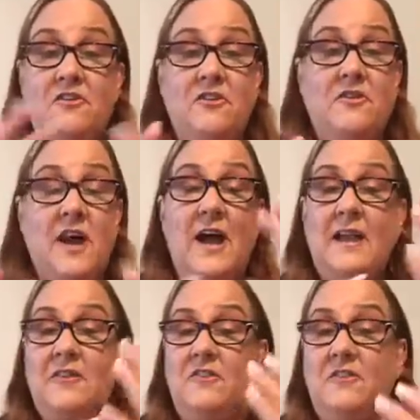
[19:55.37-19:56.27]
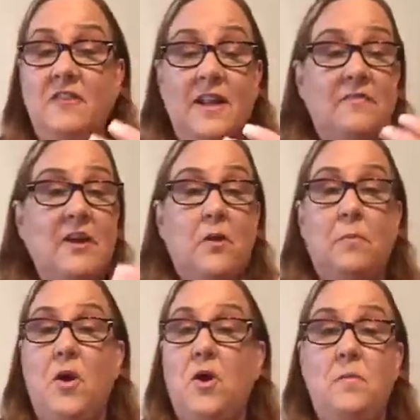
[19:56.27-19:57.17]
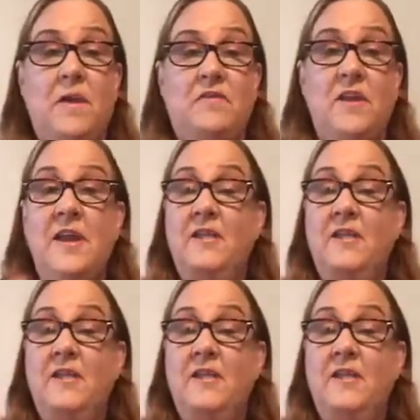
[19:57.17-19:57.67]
She's got it. She's living her purpose.